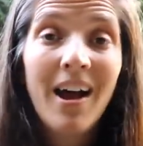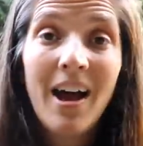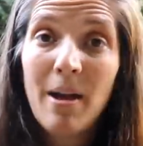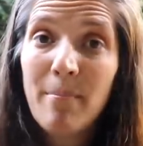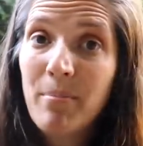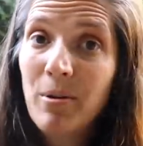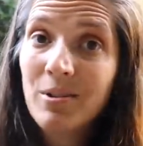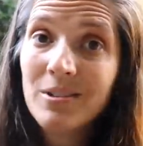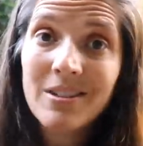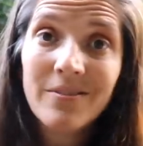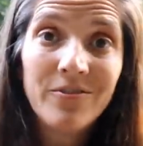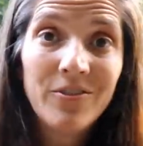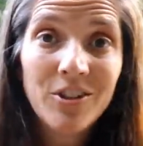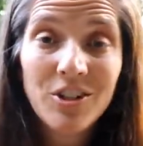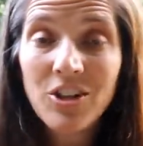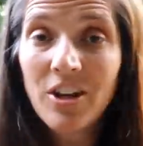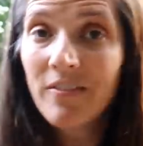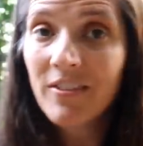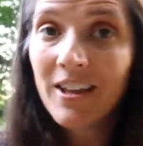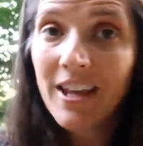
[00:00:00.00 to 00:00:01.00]
I pulled some
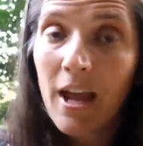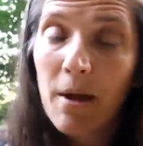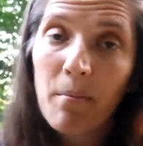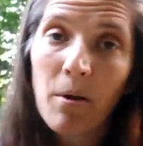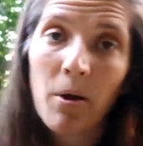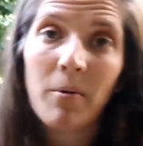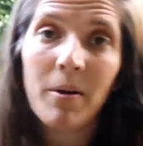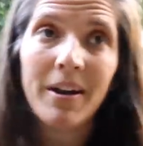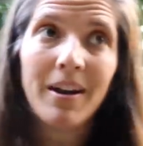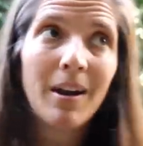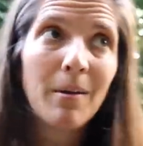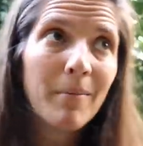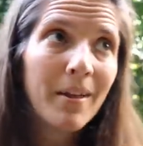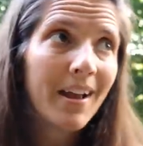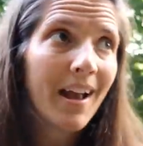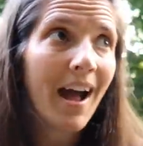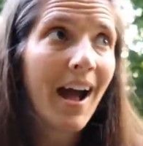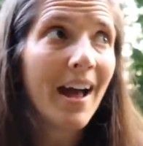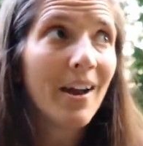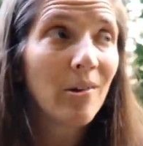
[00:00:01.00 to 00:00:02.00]
footage off the camera already, and I'm
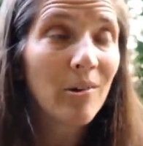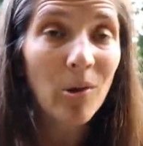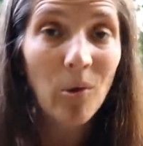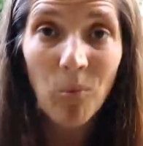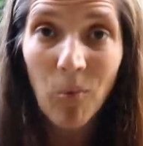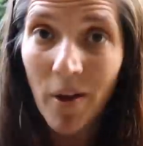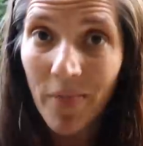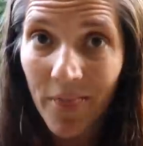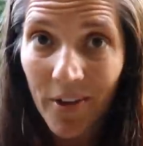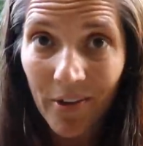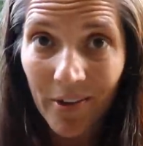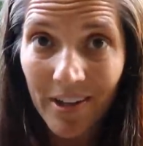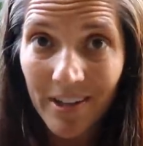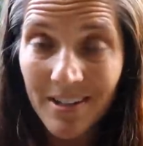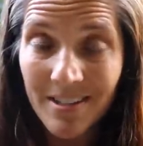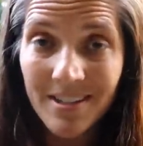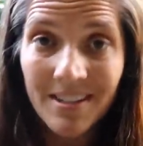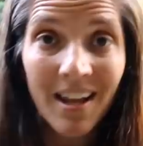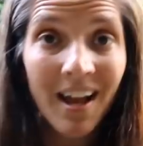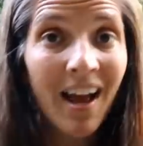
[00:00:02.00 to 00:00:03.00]
like, I don't know what there
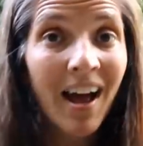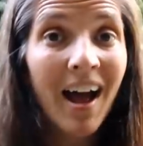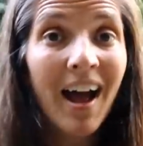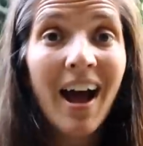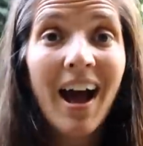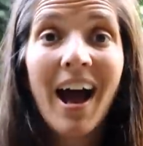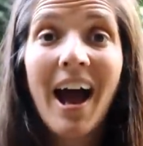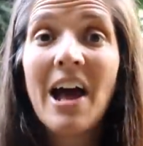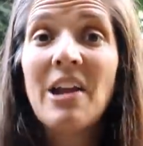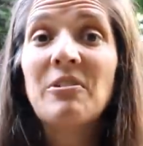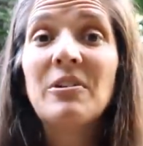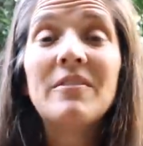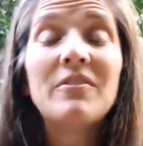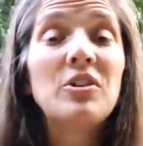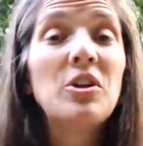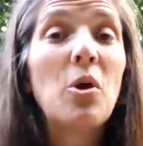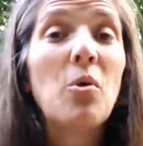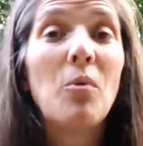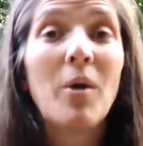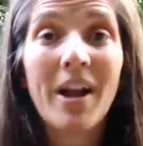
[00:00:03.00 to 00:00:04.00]
is. I don't even
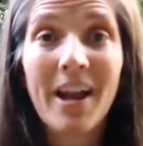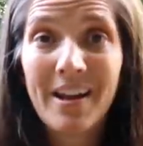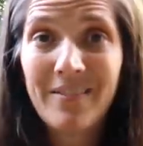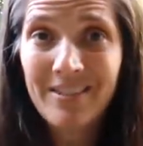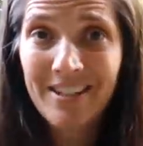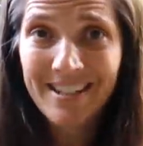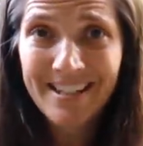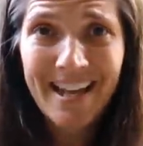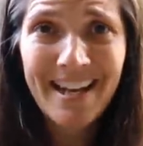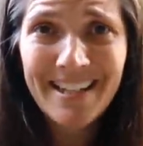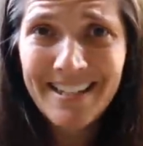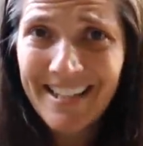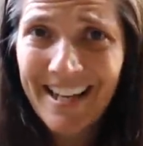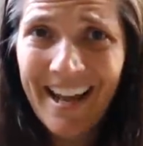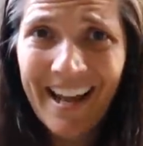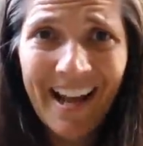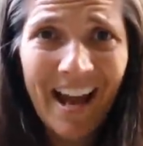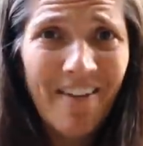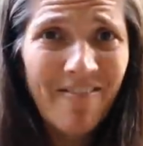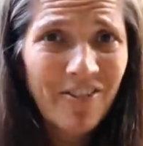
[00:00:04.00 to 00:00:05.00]
know what kind of exciting day
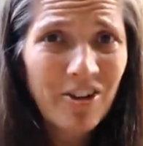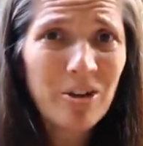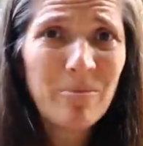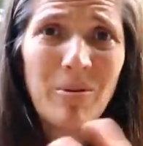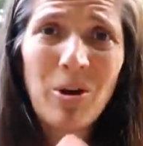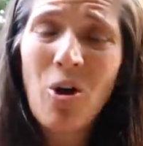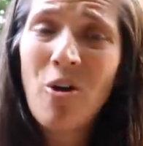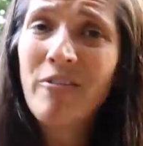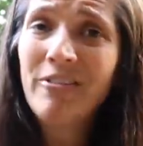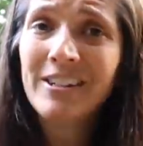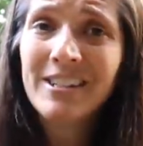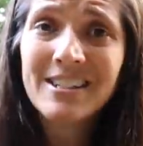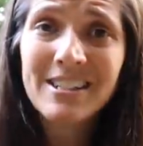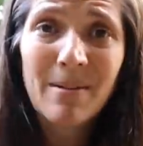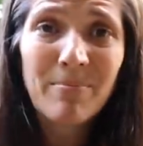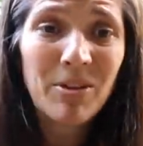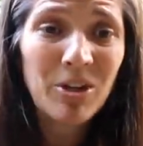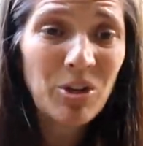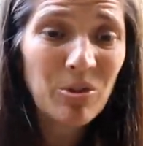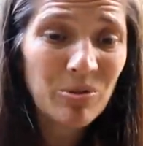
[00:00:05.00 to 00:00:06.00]
I got for you, but hopefully it's
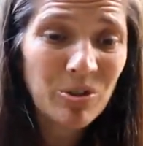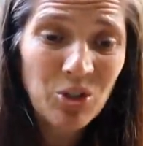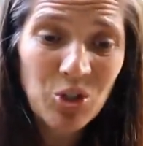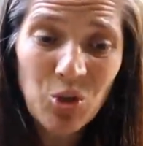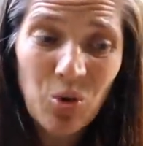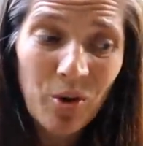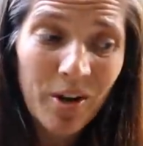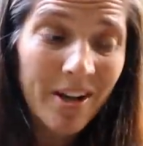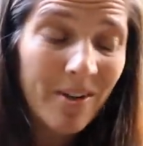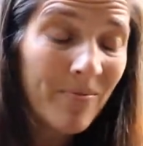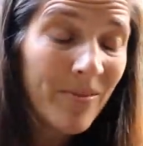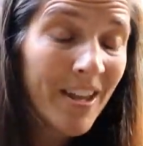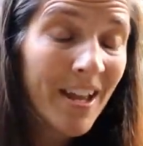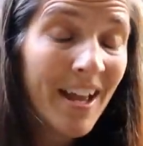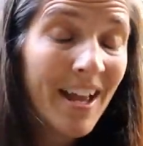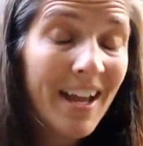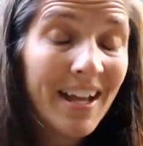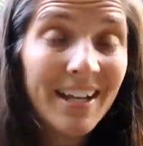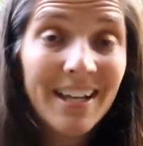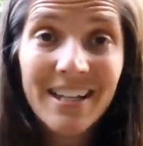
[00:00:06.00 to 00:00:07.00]
something you enjoy.
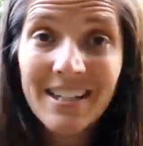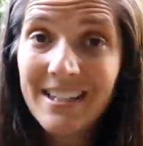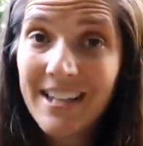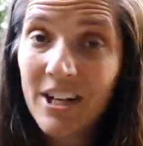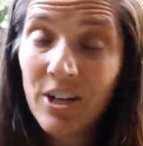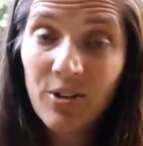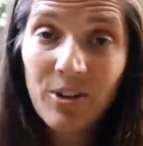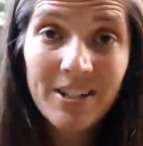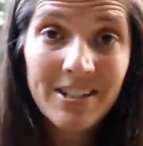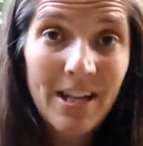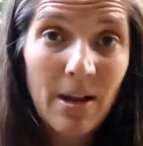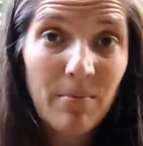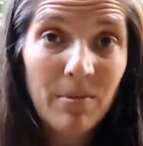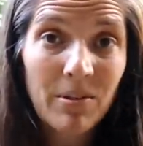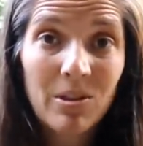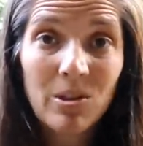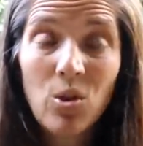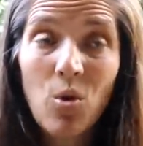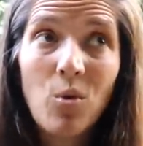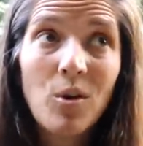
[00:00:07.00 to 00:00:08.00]
Kids had a great time
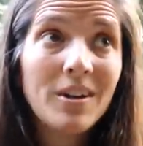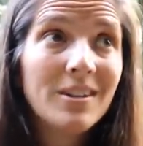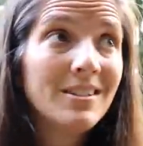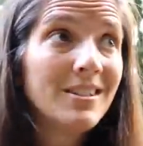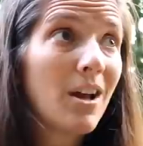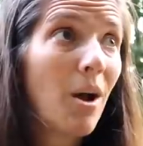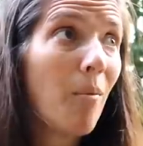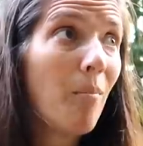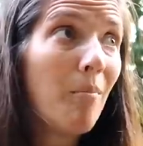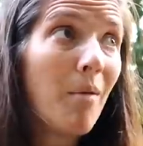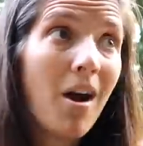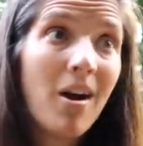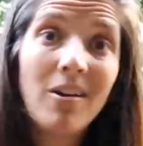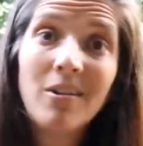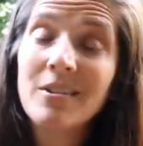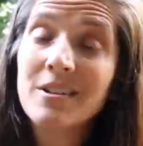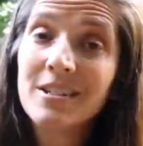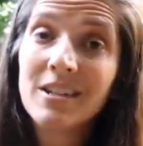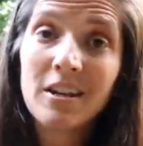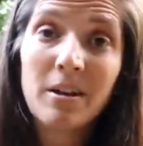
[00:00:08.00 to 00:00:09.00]
with Lauren.
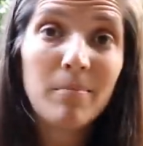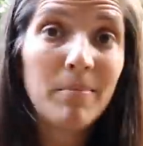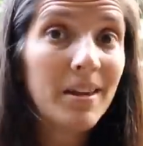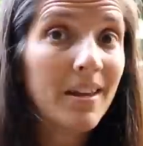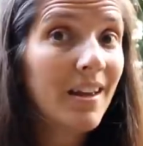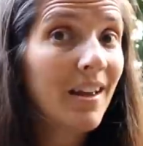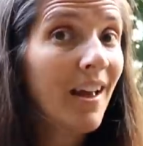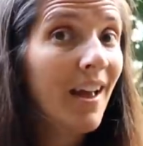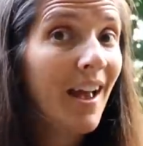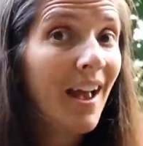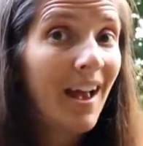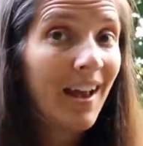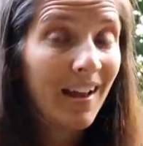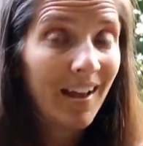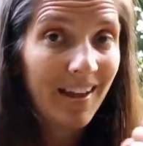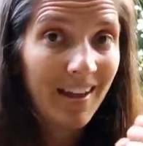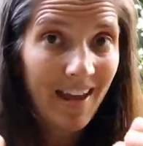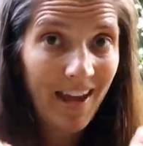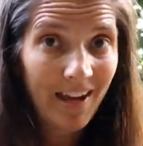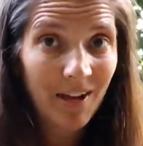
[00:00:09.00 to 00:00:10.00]
Tomorrow is gonna be
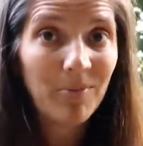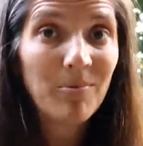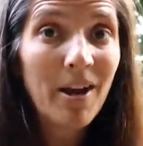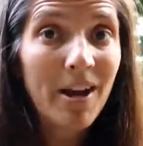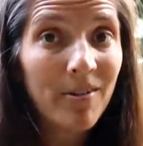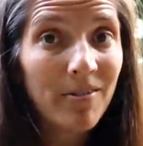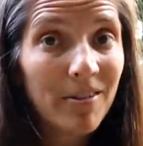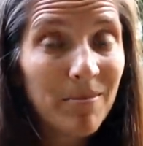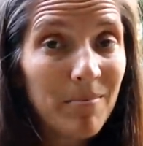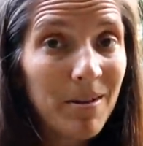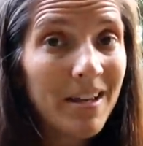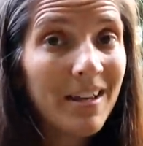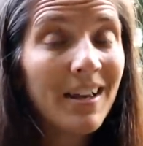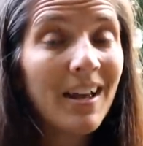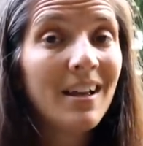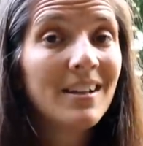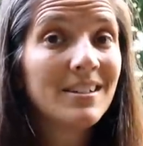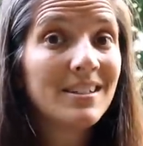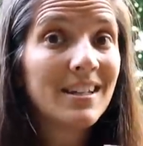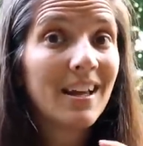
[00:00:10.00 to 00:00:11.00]
getting ready with me
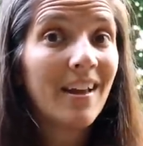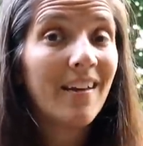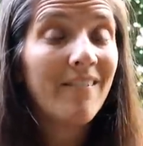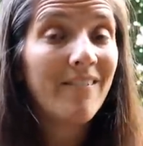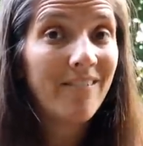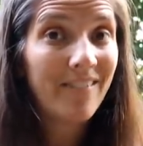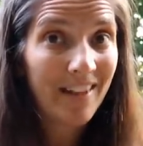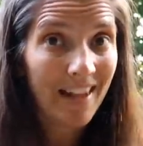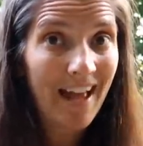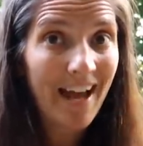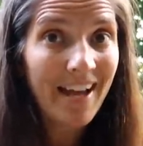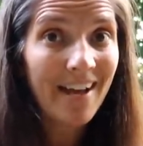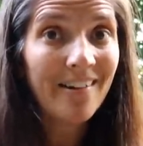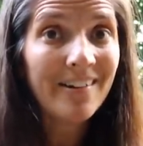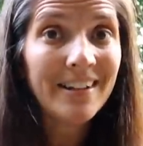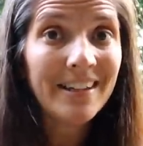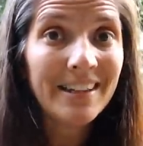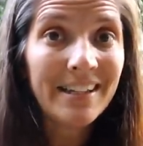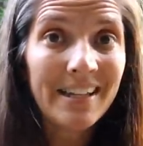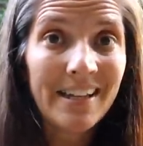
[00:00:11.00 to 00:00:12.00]
to fly
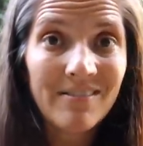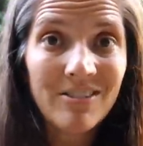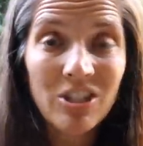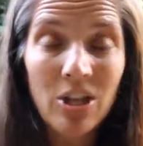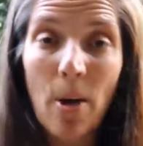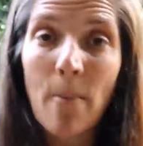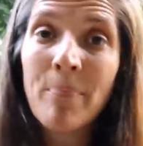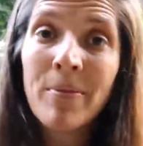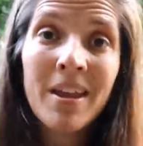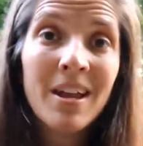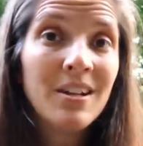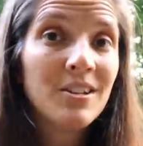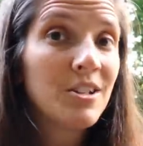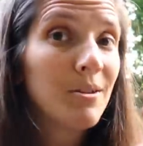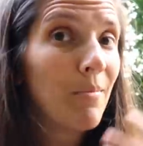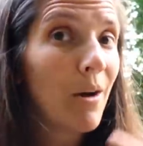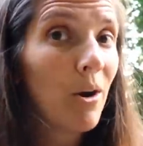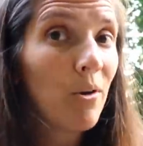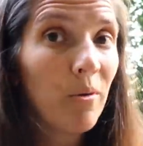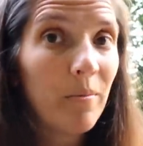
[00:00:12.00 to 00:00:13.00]
out and leave. So
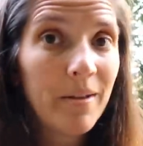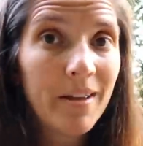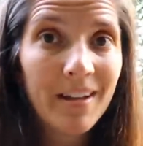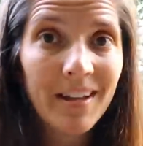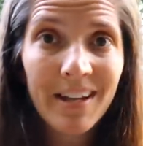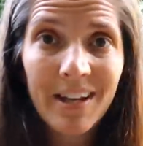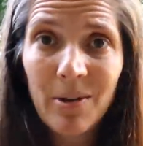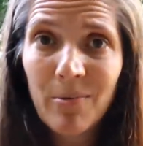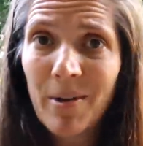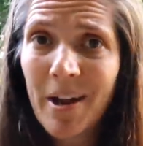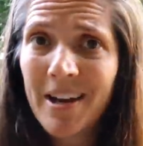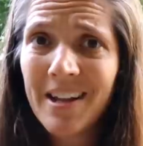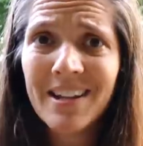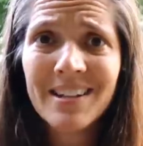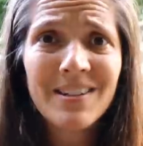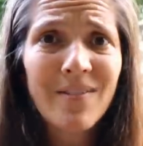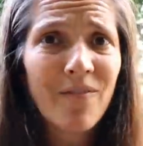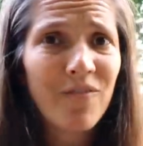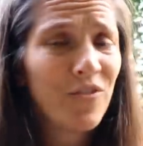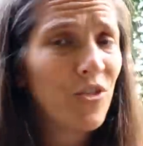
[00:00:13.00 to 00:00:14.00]
tomorrow will be a getting ready,
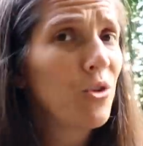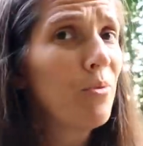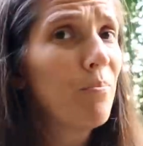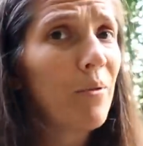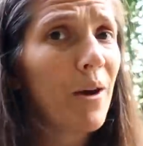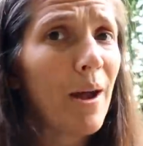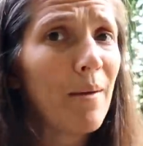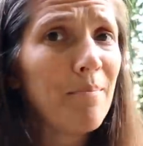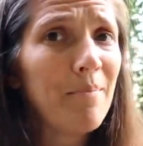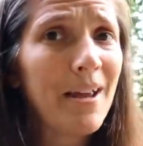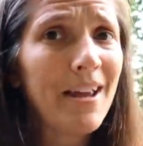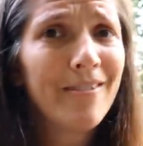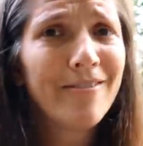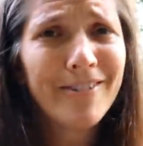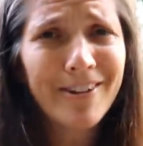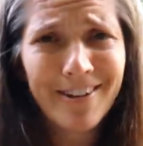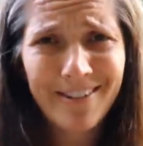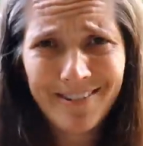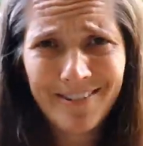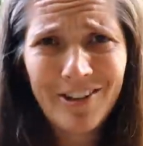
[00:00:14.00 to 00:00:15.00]
get some food prep made
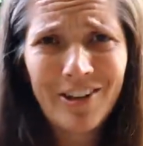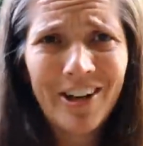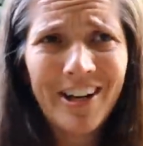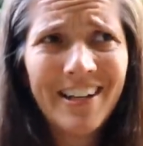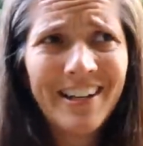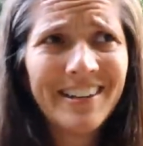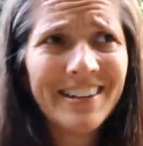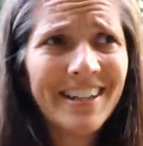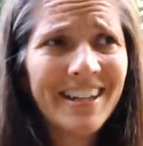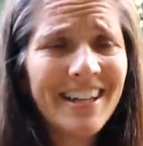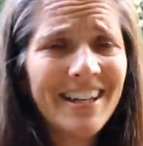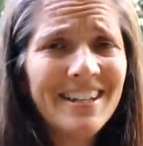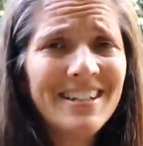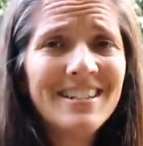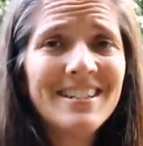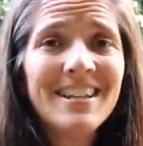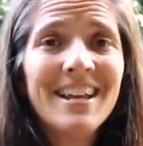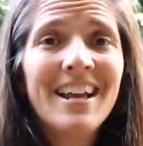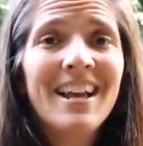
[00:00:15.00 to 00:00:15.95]
for Greg and the kids